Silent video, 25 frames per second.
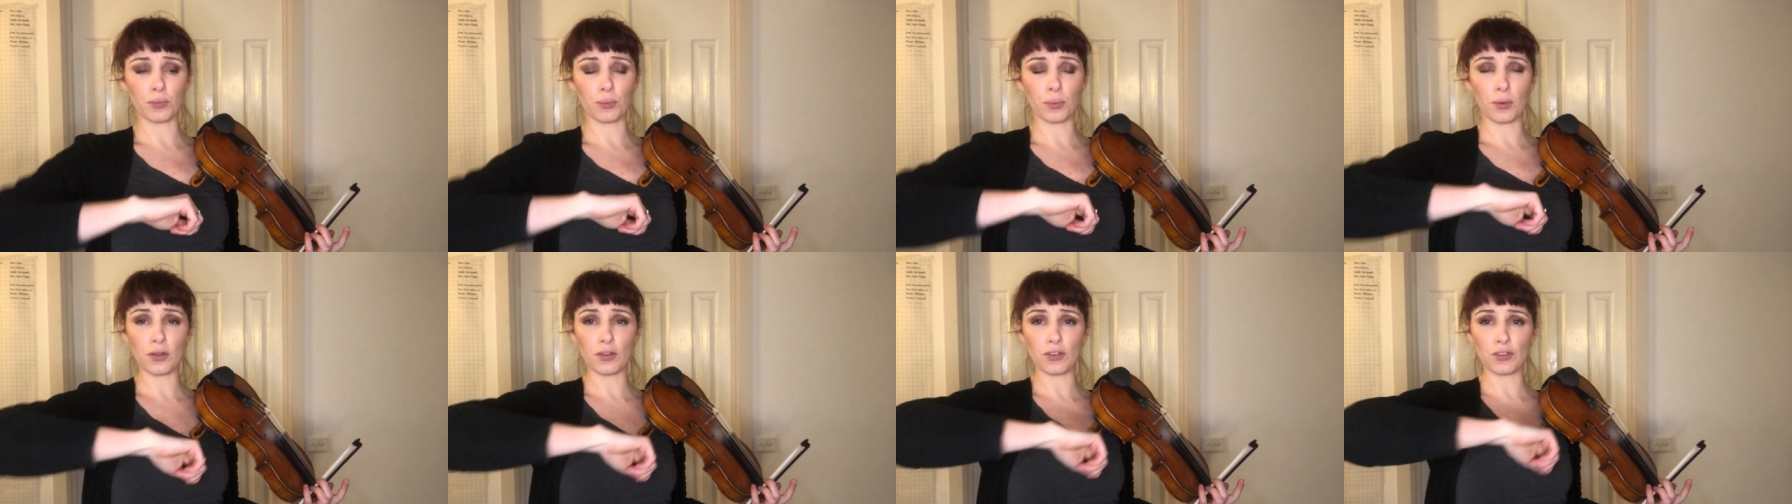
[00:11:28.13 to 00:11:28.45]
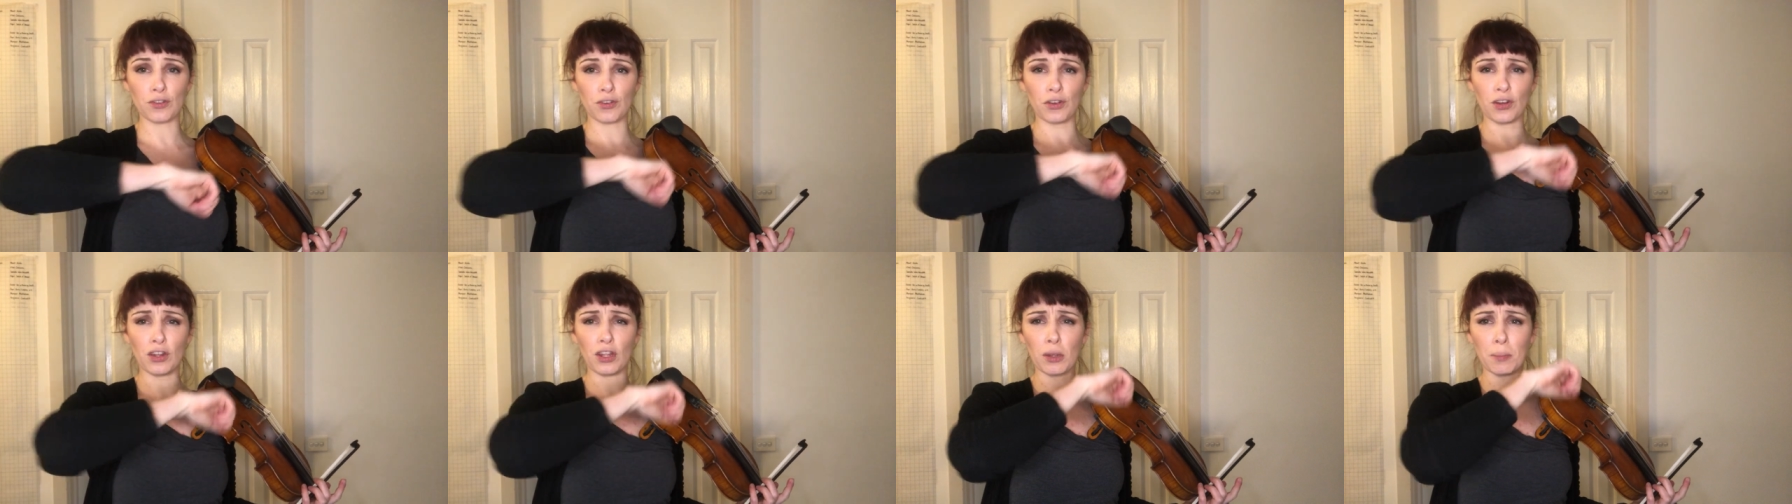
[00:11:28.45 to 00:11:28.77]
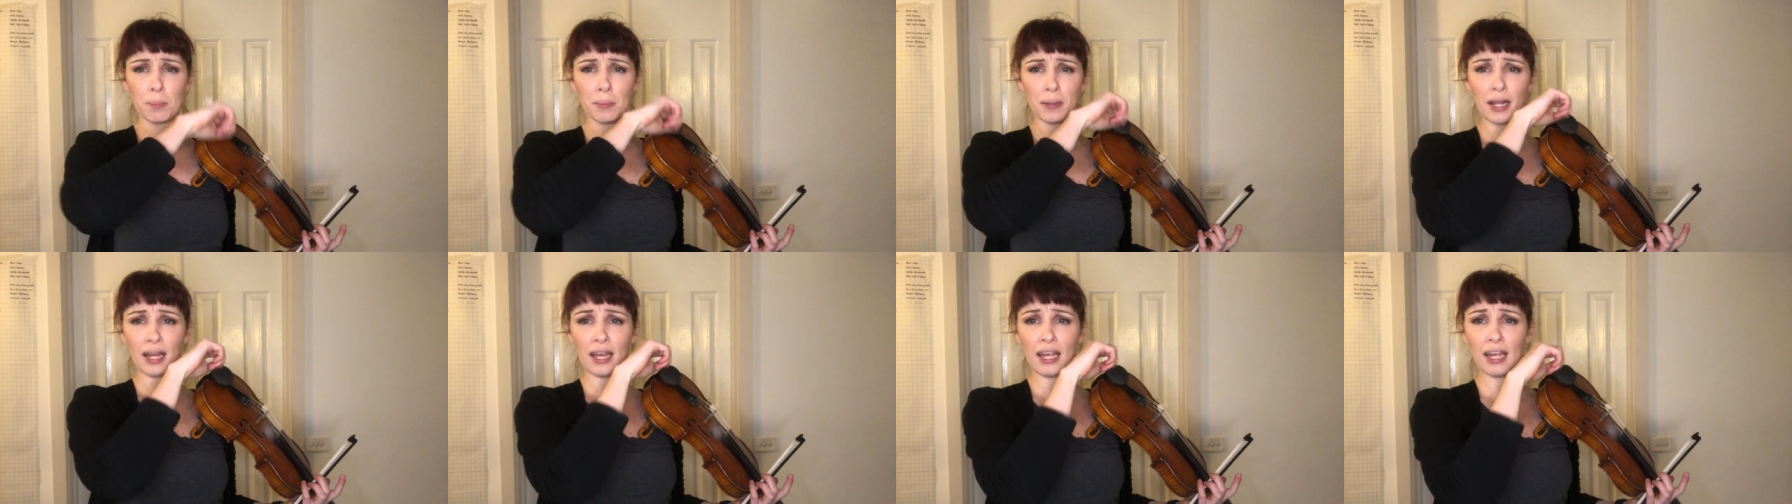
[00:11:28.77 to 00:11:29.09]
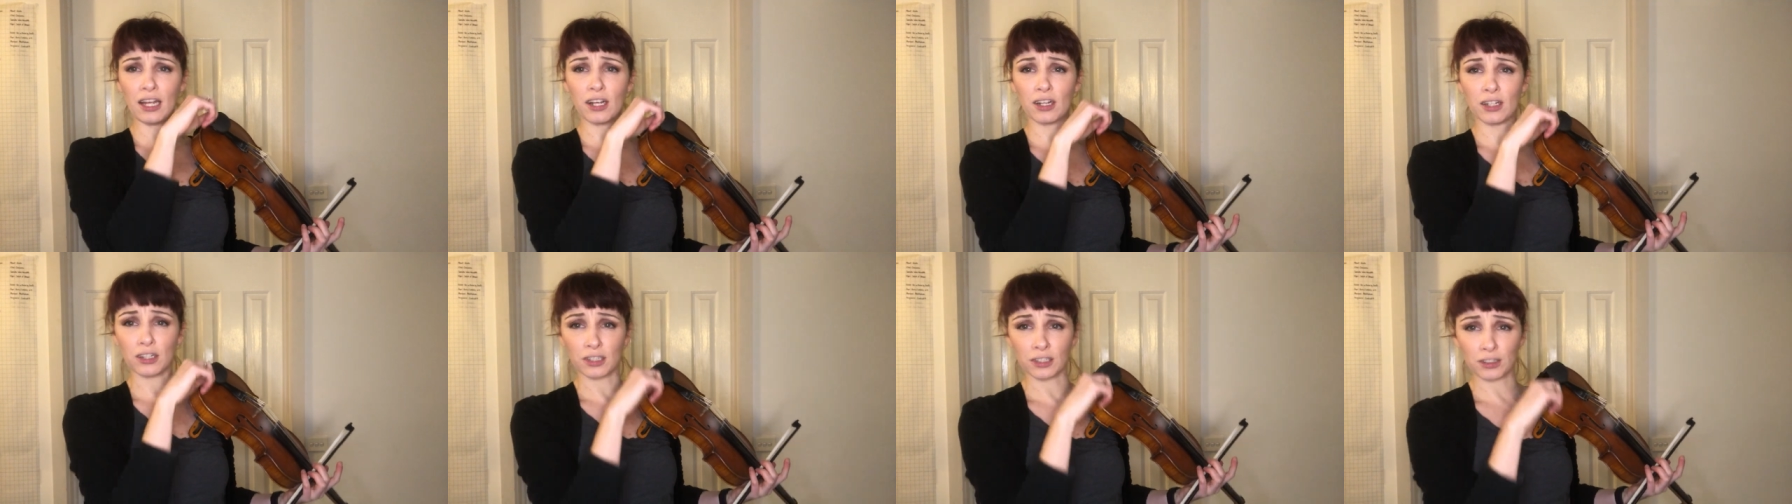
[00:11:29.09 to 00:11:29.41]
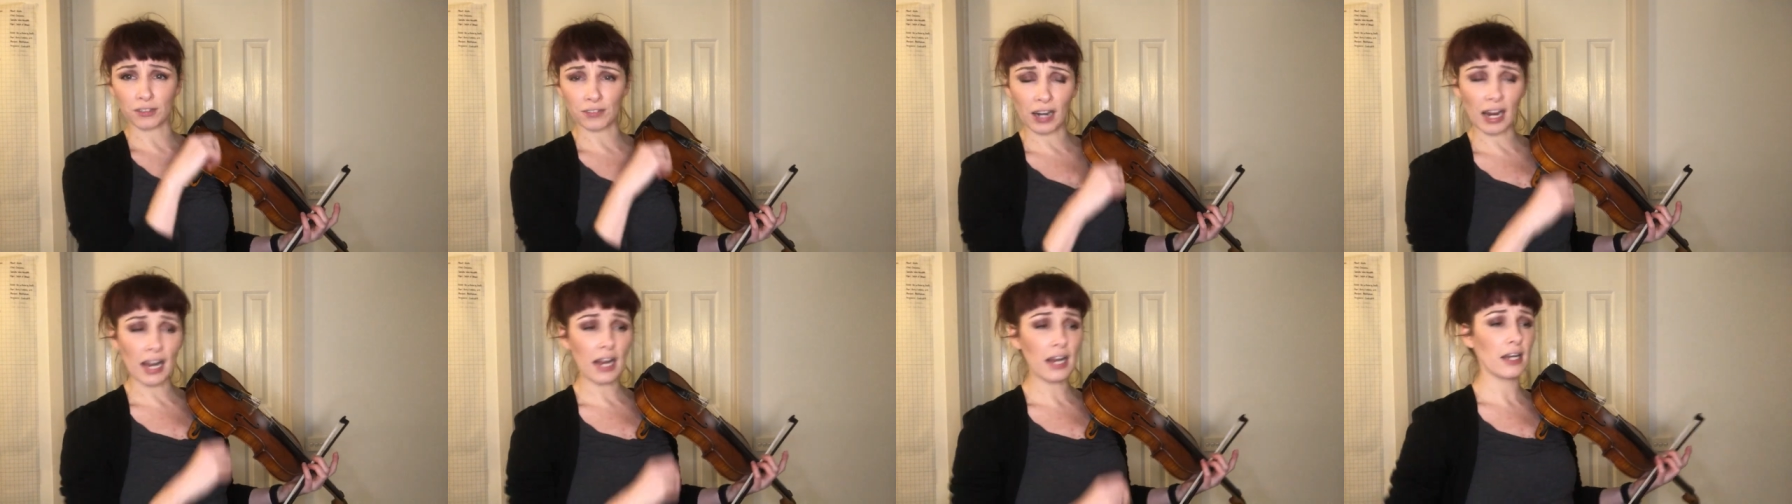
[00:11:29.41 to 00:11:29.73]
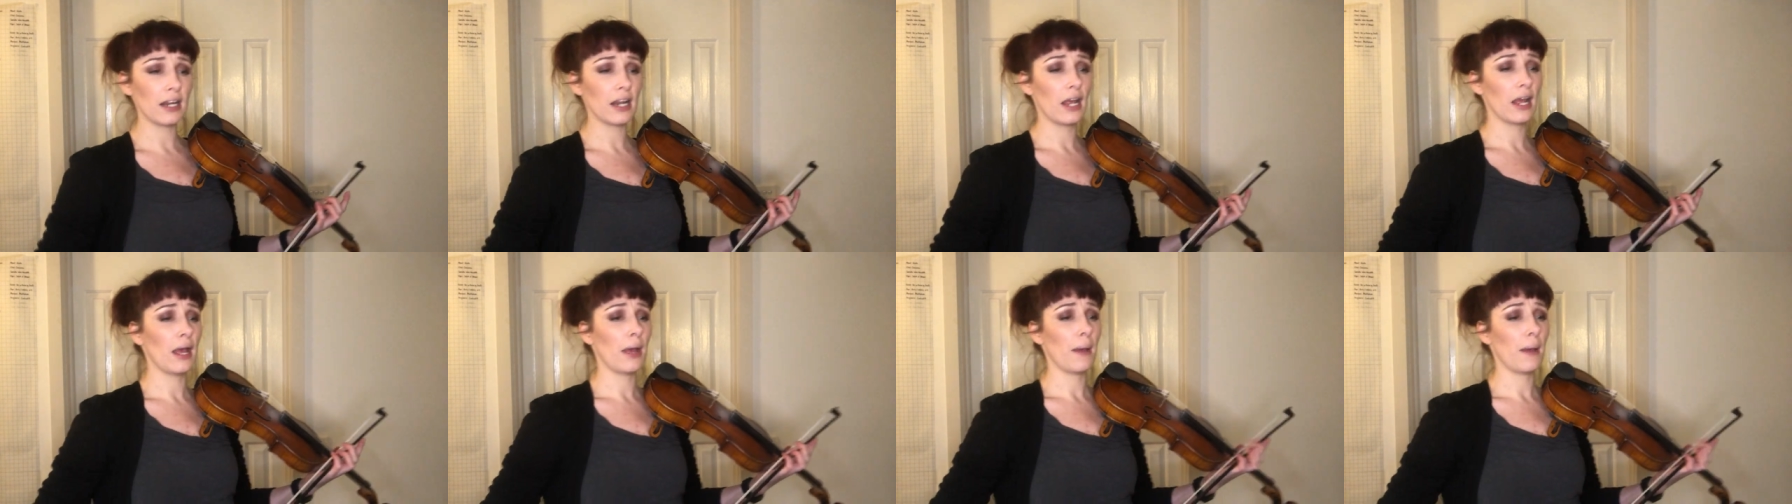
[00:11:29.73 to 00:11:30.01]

what string you're playing on, right?